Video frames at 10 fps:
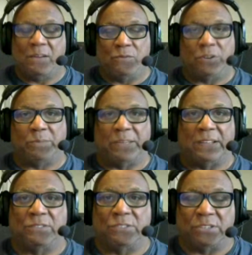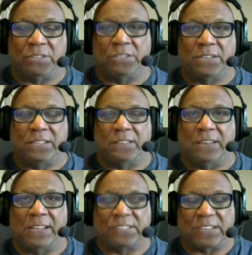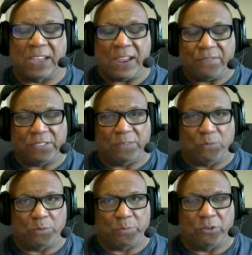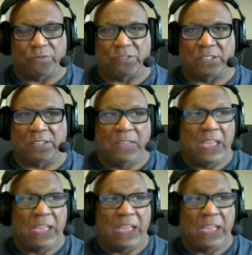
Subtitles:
rudder pedals underneath the desk, everything worked perfectly.